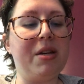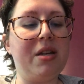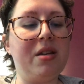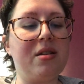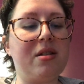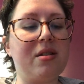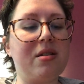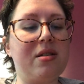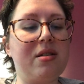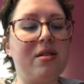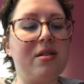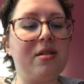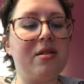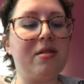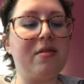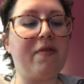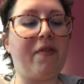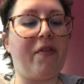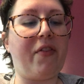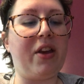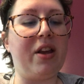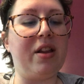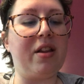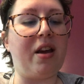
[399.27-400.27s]
this
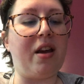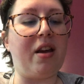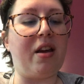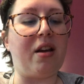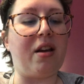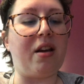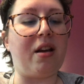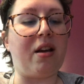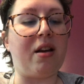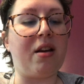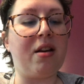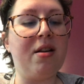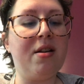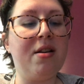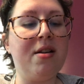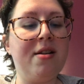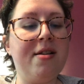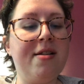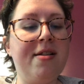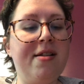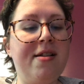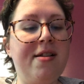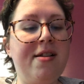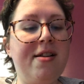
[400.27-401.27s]
feeling
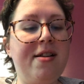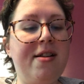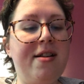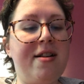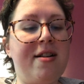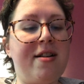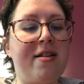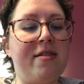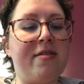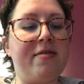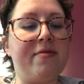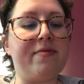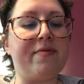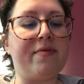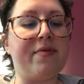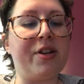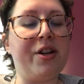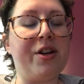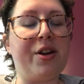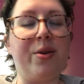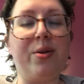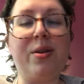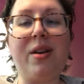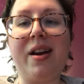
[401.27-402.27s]
of, you
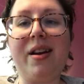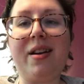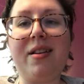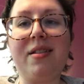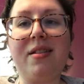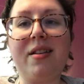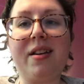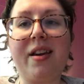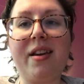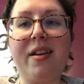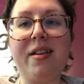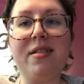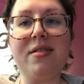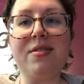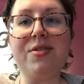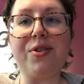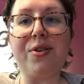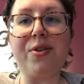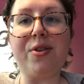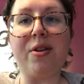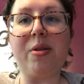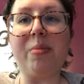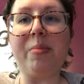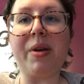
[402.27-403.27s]
know, like the kids are
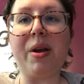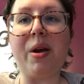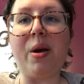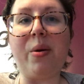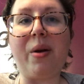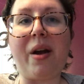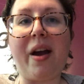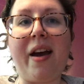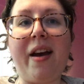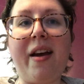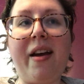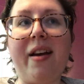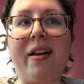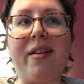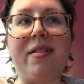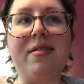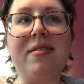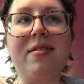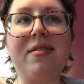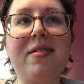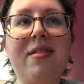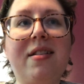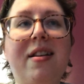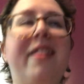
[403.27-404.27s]
going to be okay.
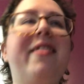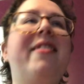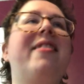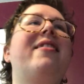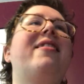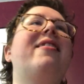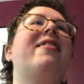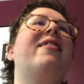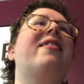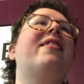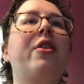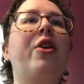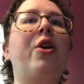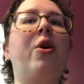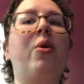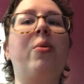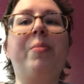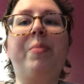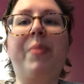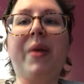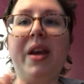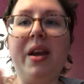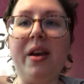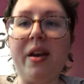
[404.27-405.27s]
You know,
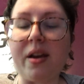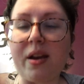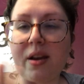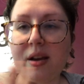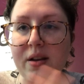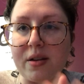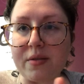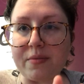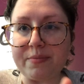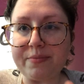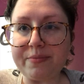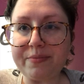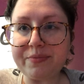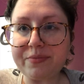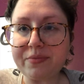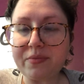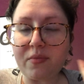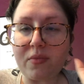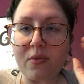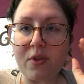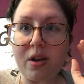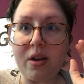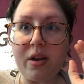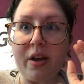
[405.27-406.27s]
being
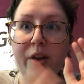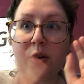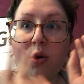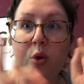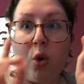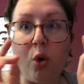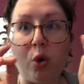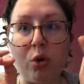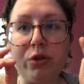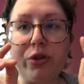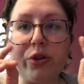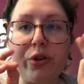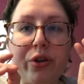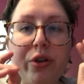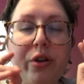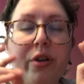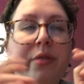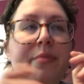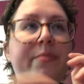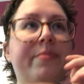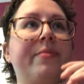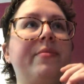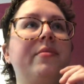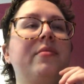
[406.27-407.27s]
an
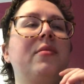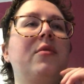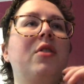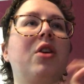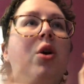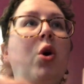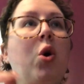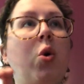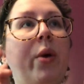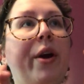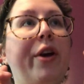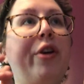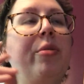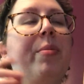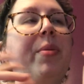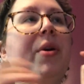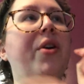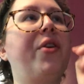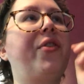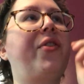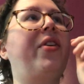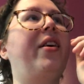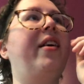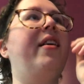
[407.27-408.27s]
older queer
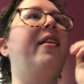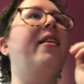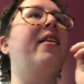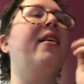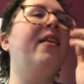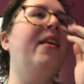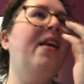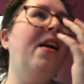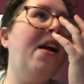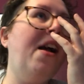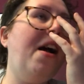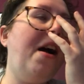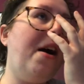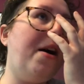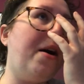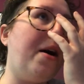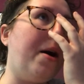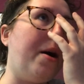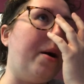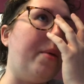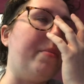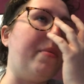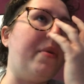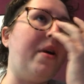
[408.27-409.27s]
person,
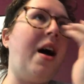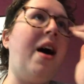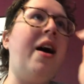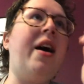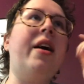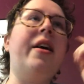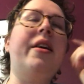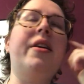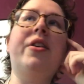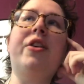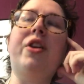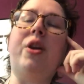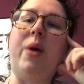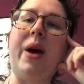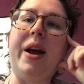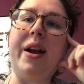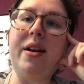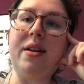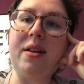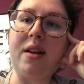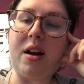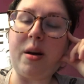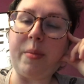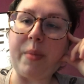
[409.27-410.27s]
I
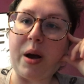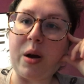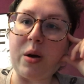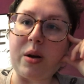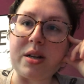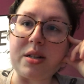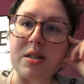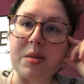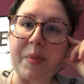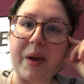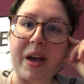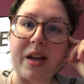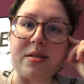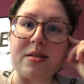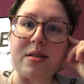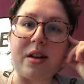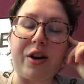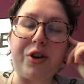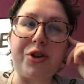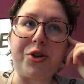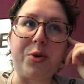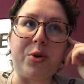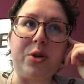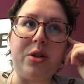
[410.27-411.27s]
didn't come out as
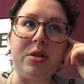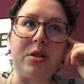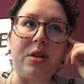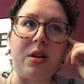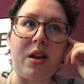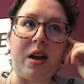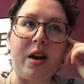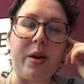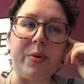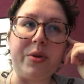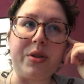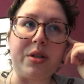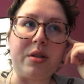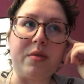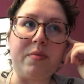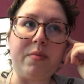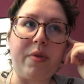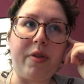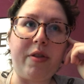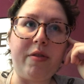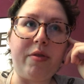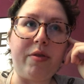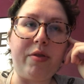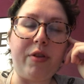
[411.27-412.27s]
pansexual until I was
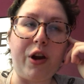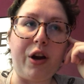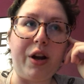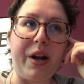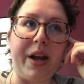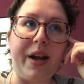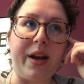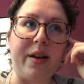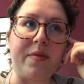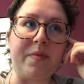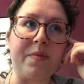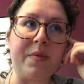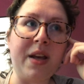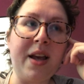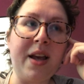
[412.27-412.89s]
30